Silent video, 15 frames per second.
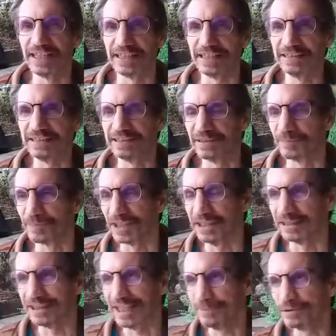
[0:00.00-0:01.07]
It, it
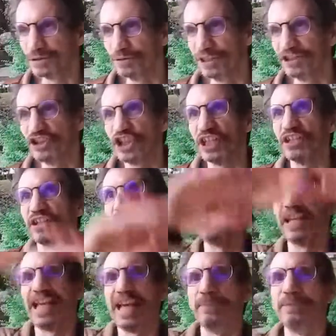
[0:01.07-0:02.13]
comes to the general
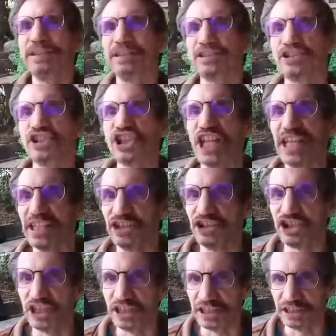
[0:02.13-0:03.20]
habit
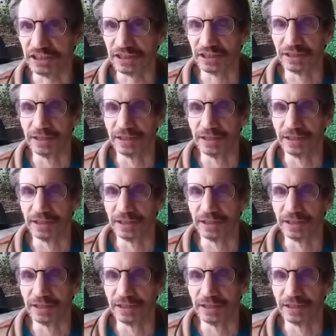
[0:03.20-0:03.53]
changing